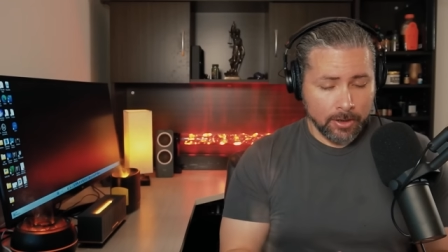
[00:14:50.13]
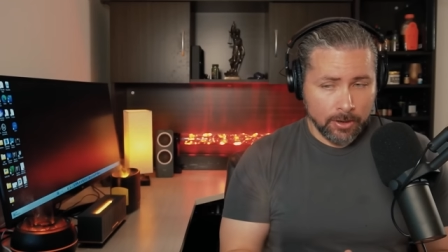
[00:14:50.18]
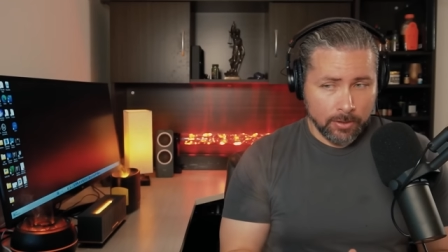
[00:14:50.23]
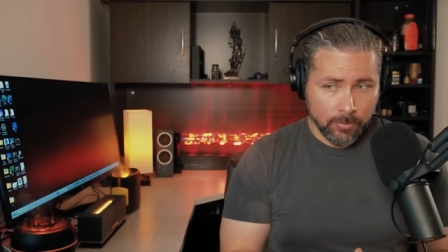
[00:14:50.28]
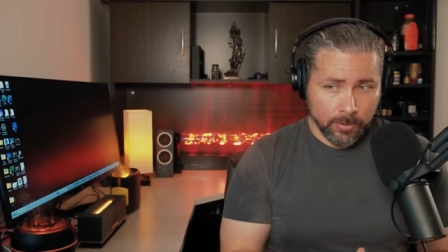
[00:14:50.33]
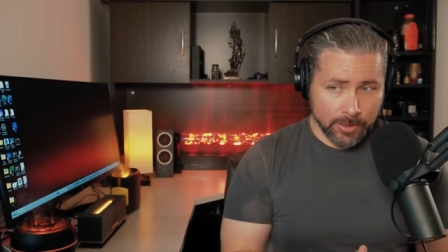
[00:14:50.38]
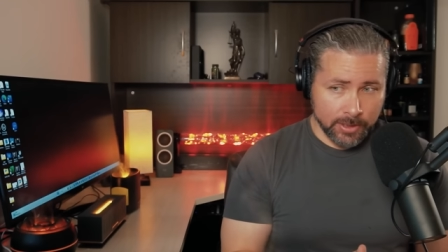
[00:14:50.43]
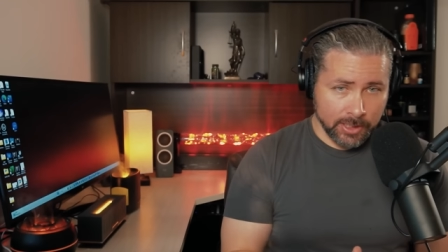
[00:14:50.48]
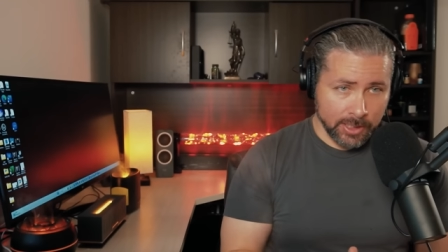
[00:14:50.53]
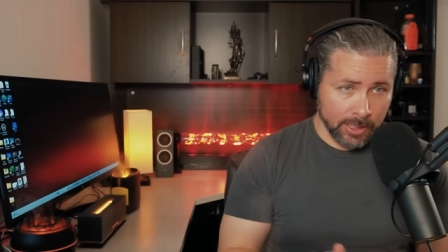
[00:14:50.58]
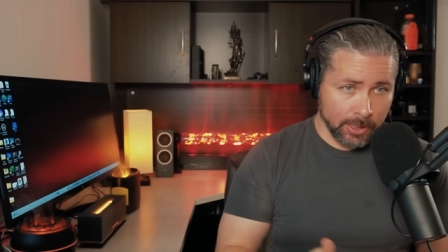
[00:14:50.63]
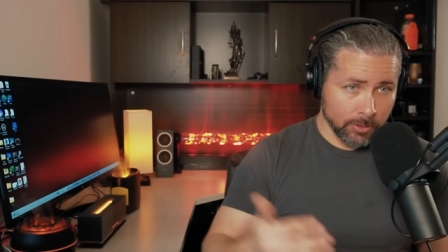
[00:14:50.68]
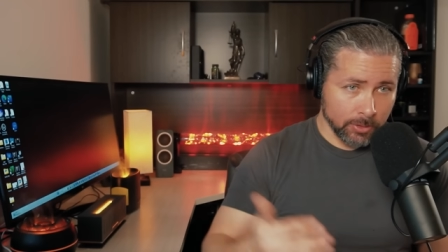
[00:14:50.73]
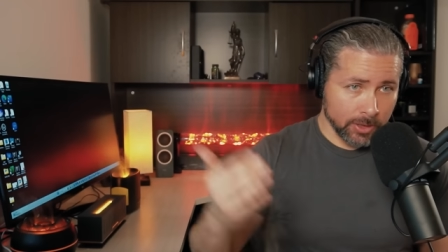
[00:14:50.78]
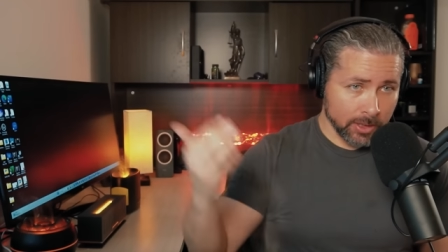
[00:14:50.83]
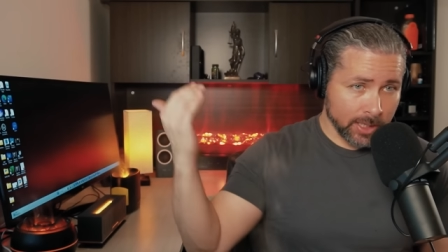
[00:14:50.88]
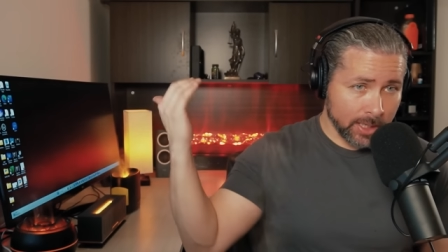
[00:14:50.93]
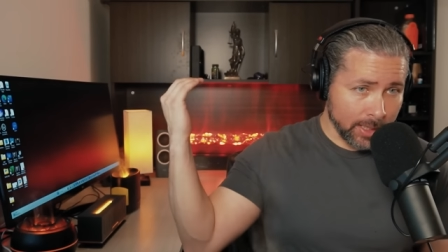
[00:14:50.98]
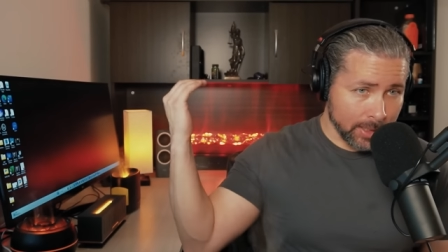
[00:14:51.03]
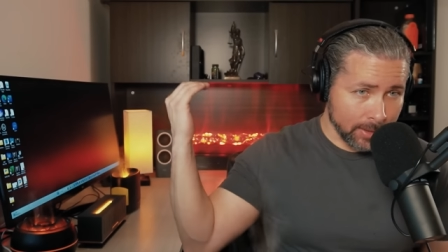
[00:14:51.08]
when Dee Dee would
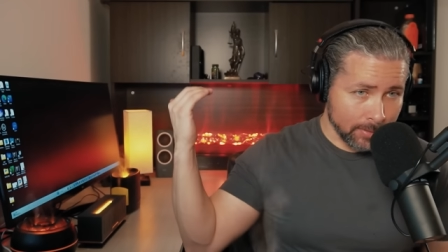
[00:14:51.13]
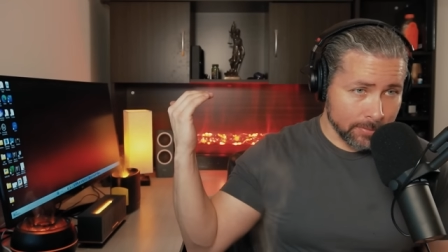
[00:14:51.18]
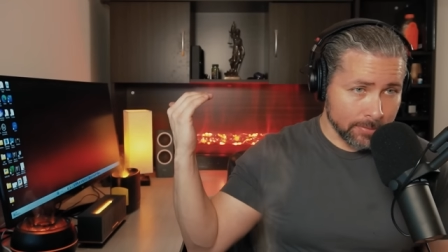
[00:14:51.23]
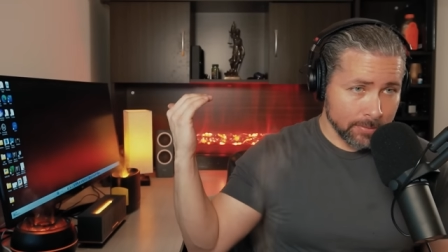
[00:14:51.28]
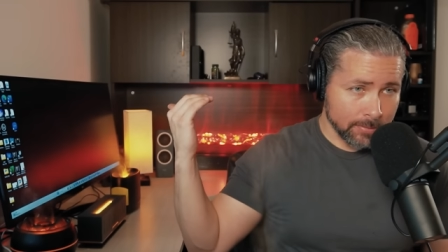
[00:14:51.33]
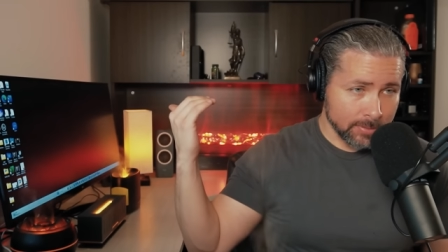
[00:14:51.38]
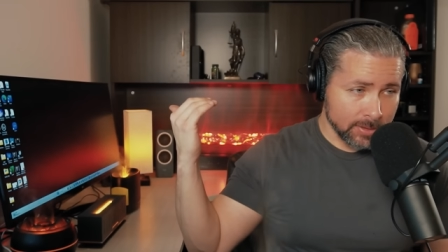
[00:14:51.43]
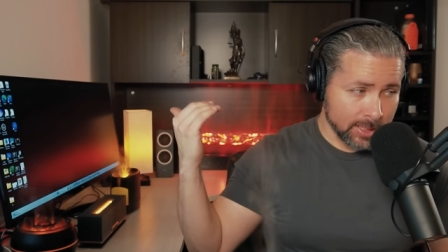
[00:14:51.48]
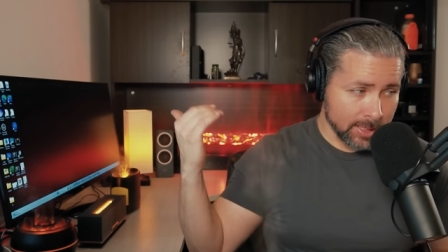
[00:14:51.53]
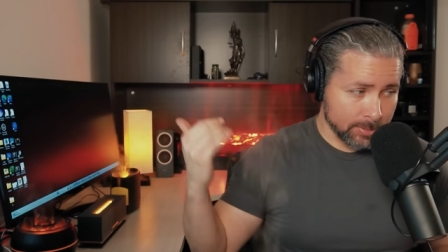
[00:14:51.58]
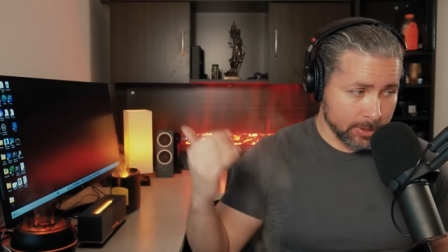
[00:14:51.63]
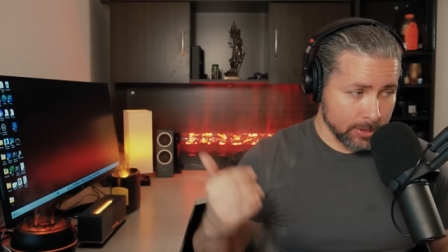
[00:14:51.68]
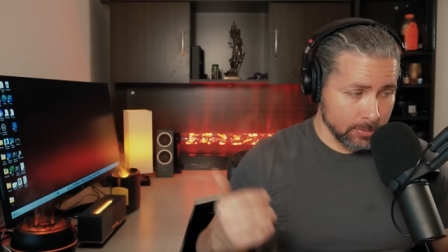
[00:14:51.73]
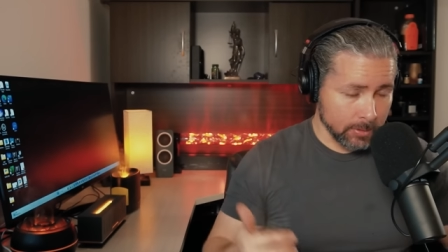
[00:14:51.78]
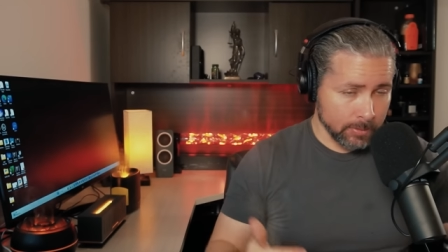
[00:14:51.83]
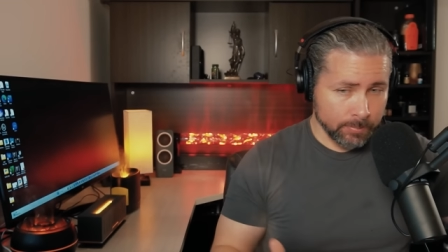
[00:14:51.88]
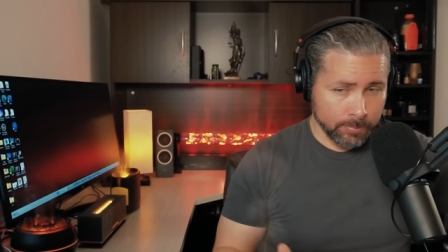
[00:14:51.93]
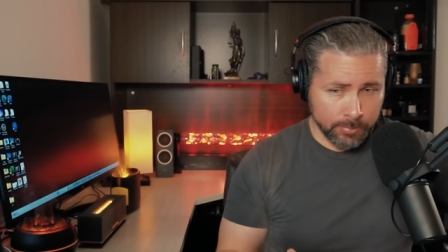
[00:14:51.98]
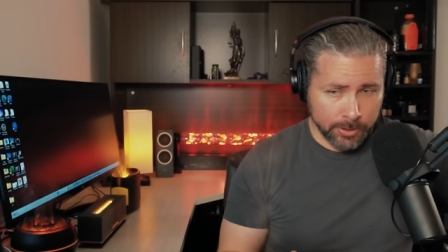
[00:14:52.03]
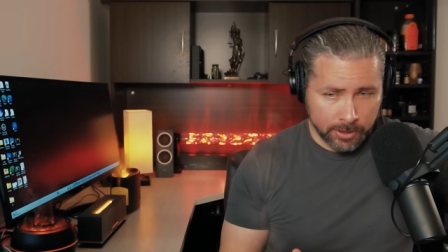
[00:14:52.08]
leave, Gypsy
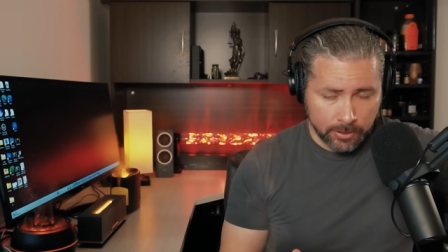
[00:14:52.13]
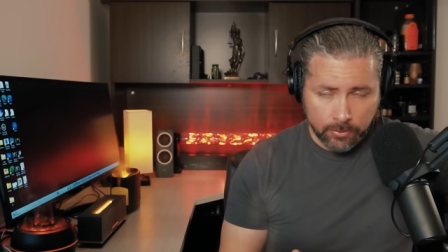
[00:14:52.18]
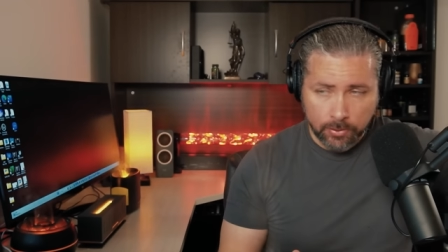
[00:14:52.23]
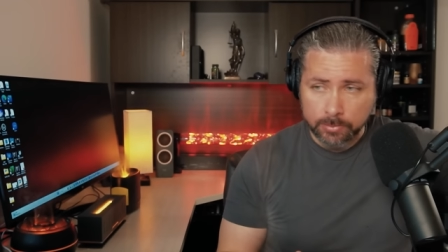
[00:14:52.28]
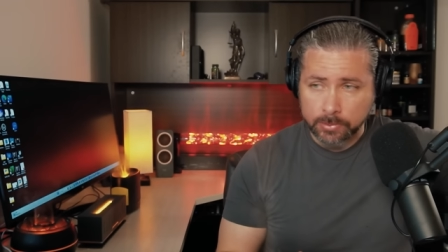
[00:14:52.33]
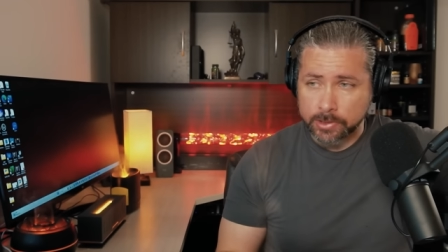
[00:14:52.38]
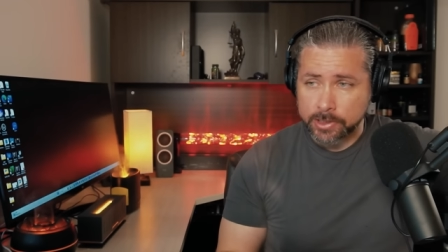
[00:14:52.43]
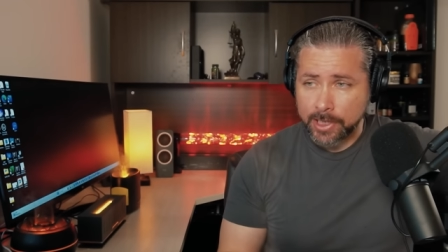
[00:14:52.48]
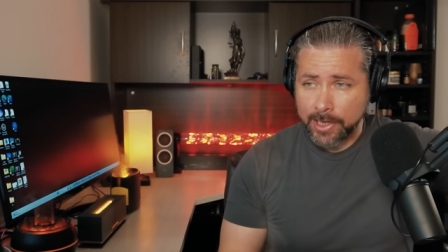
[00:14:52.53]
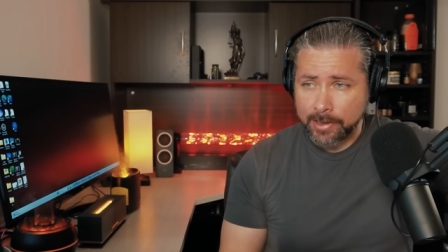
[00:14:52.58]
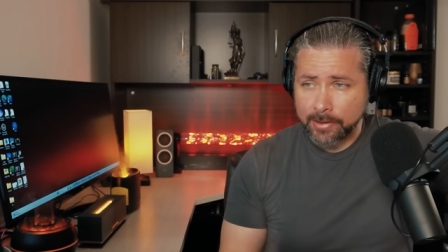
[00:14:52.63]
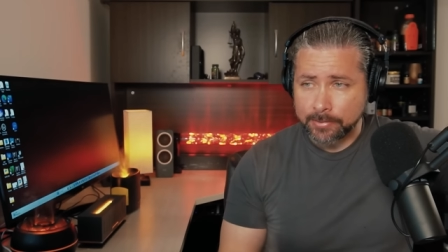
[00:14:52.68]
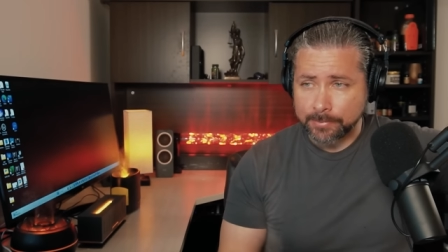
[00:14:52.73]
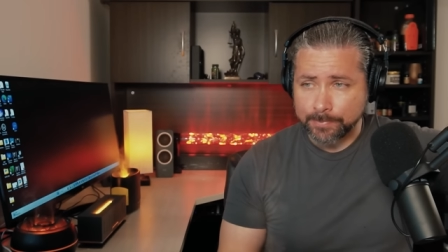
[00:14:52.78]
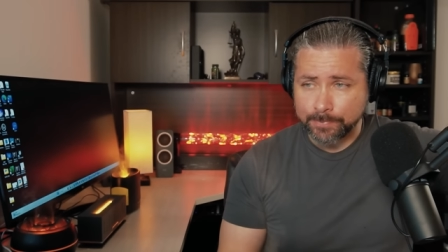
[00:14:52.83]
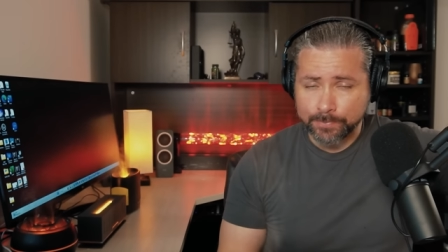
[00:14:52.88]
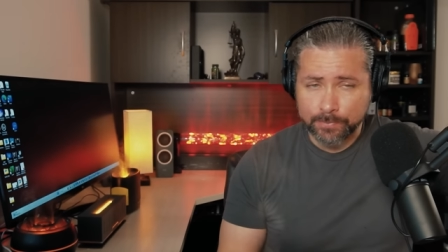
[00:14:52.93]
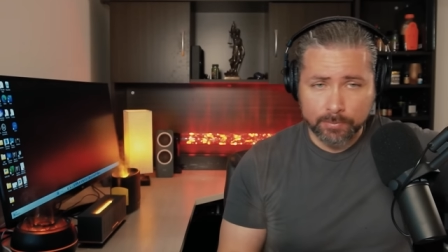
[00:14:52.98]
would be a normal child.